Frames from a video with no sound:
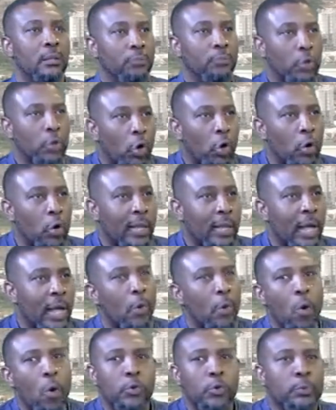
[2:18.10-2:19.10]
document. I'm
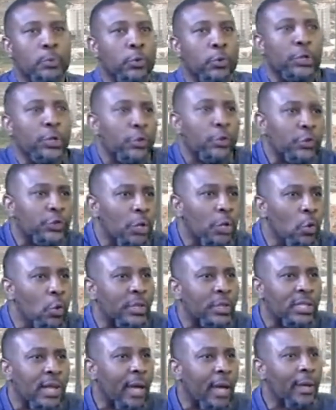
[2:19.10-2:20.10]
almost pushing to say, oh,
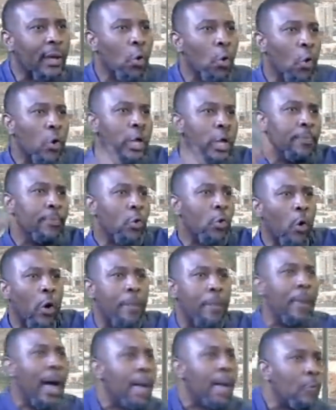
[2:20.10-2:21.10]
it's like a holy book or a
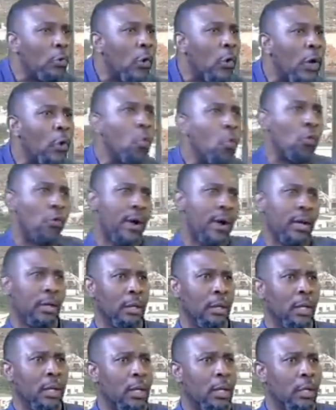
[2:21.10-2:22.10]
Bible or a
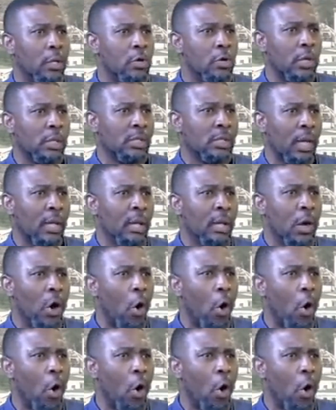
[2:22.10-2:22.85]
Quran. Do you understand?